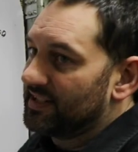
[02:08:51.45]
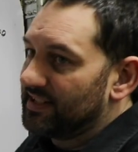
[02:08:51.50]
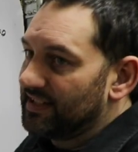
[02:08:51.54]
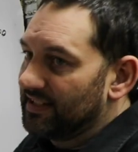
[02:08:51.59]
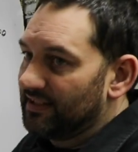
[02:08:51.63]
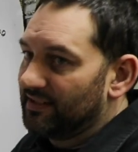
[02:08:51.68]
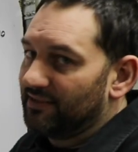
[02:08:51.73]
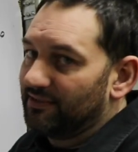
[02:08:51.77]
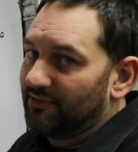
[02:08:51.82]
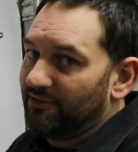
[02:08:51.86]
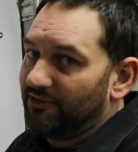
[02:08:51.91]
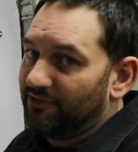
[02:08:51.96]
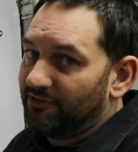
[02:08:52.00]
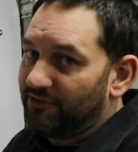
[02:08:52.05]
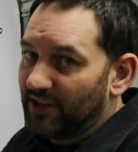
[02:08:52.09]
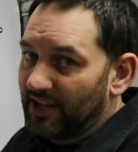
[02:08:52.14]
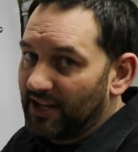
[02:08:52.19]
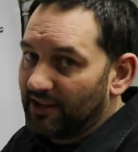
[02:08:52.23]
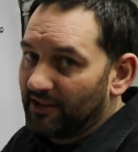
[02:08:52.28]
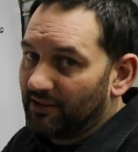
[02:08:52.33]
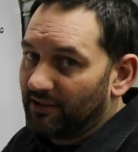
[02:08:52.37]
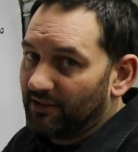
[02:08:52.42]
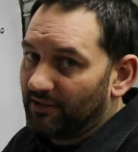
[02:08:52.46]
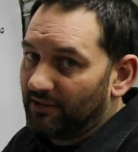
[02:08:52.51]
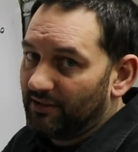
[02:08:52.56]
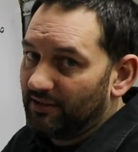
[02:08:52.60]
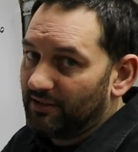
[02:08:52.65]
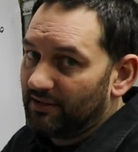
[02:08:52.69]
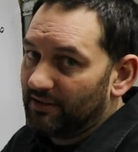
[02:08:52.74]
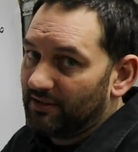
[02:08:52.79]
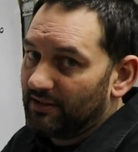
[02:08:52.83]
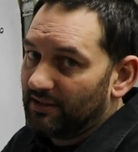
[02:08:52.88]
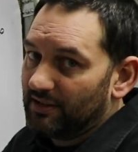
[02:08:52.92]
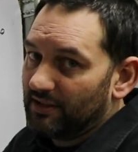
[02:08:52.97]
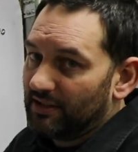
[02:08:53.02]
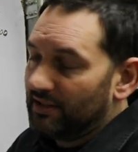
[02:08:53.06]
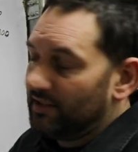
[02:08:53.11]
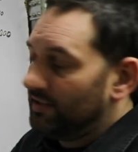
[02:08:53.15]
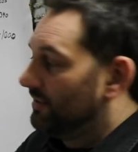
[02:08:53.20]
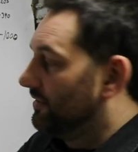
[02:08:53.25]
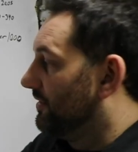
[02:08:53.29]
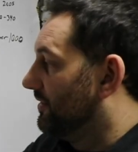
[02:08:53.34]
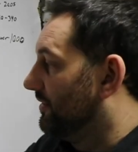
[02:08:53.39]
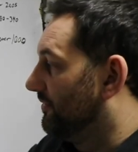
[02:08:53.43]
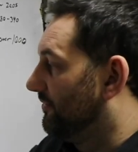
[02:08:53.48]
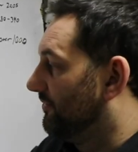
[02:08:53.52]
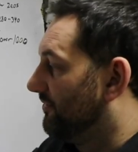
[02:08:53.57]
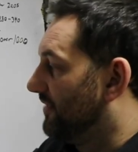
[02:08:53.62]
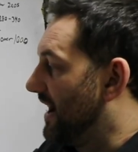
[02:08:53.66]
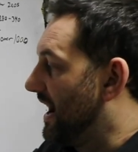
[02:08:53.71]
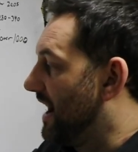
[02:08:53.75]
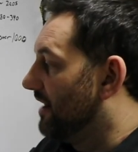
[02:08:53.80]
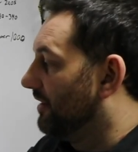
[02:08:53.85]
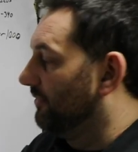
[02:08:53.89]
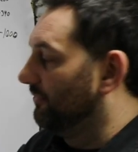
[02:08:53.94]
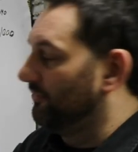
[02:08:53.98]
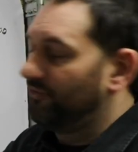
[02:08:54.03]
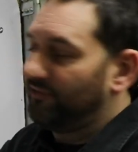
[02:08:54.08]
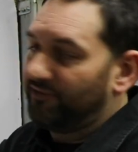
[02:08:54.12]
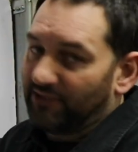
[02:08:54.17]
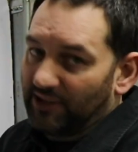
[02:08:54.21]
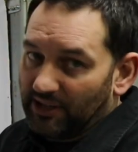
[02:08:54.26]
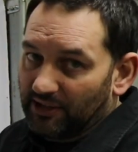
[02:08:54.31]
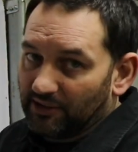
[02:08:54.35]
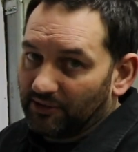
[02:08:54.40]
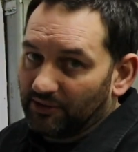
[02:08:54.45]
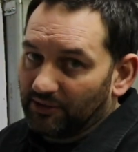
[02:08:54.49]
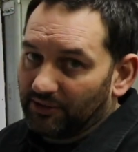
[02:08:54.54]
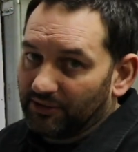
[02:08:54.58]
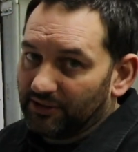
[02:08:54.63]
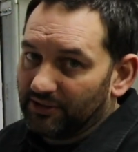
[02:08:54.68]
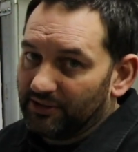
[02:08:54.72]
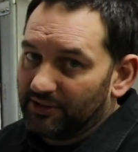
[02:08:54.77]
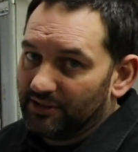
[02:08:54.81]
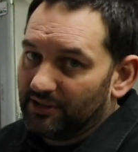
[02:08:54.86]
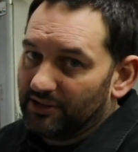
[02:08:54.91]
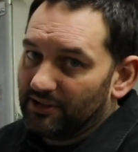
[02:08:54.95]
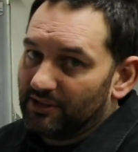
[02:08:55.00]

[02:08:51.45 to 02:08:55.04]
didn't fail, the valve failed,